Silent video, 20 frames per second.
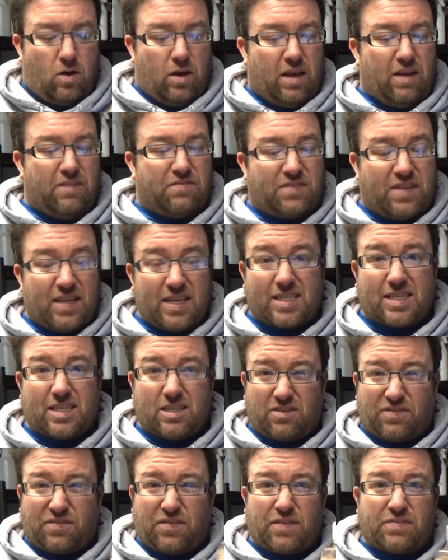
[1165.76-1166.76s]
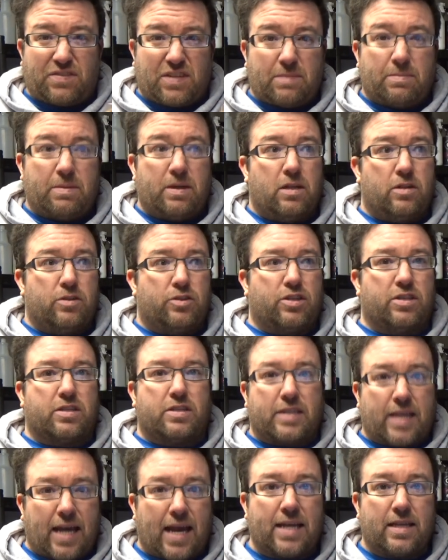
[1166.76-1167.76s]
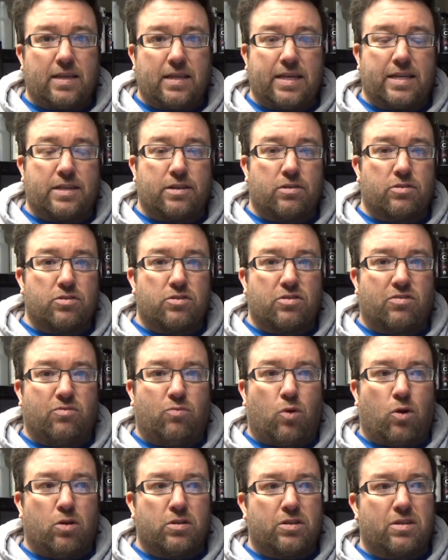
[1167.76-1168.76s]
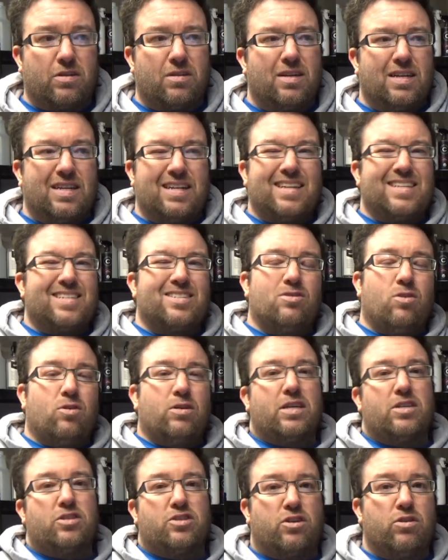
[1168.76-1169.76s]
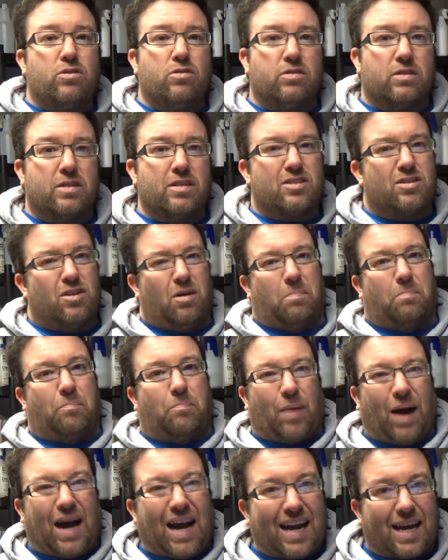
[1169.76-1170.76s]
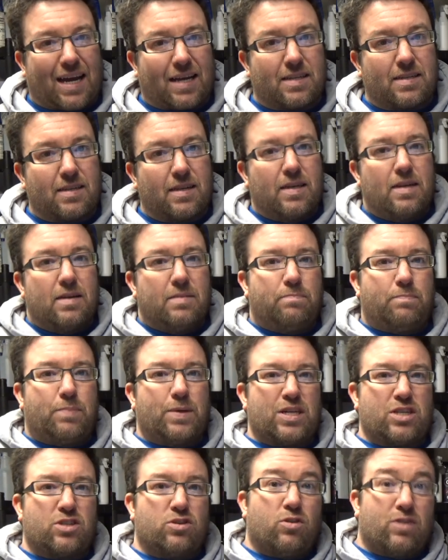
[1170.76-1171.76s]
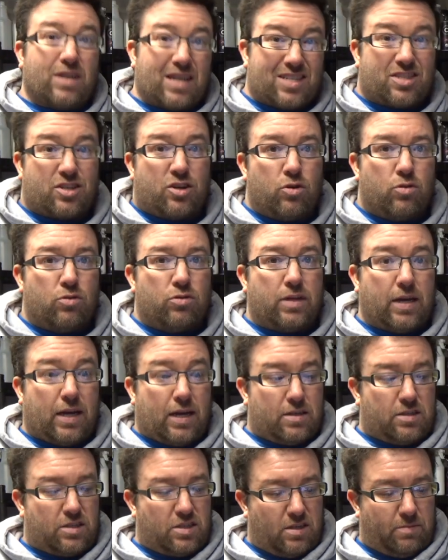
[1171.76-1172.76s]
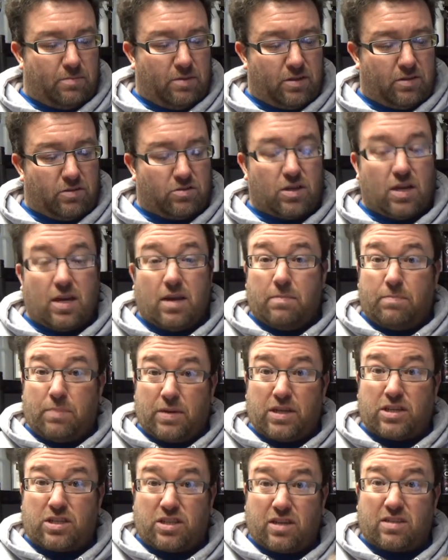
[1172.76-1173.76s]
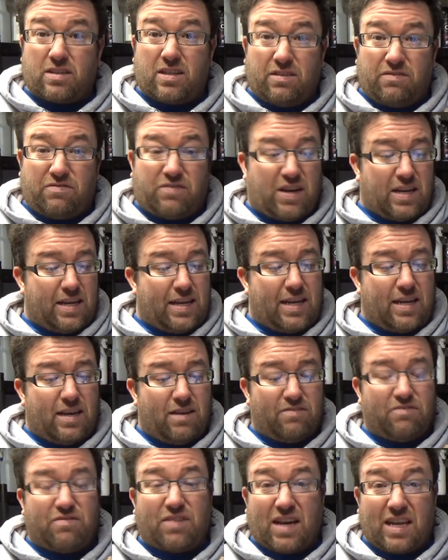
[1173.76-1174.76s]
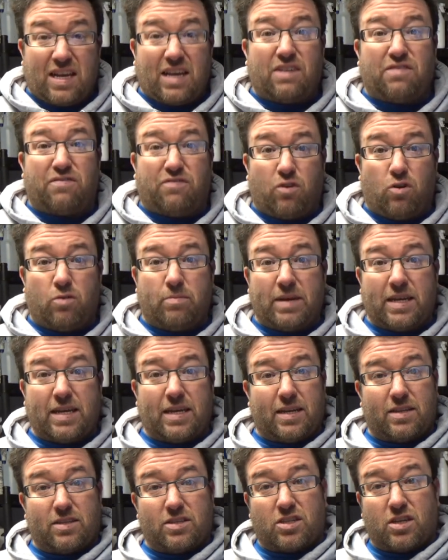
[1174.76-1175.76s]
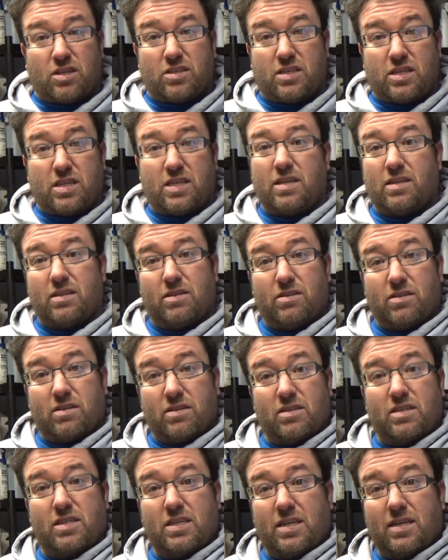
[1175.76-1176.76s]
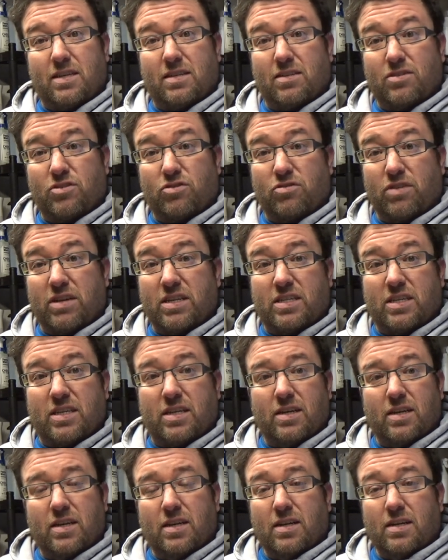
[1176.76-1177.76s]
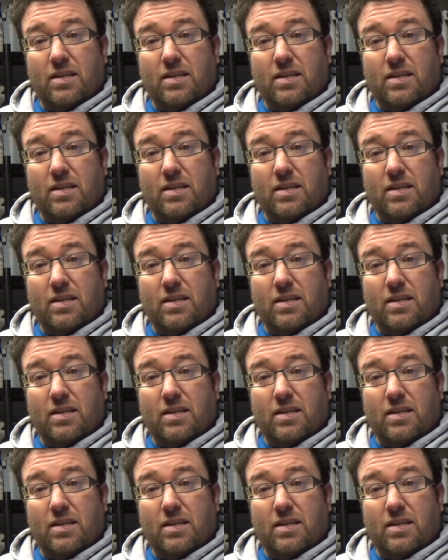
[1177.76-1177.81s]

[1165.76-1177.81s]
If this is 50 mil to 10 litres of water, it's not as good. It's not bad, but it's not as good as some others. But it's certainly very, very foamy and sudsy, and you can see it, it's crazy.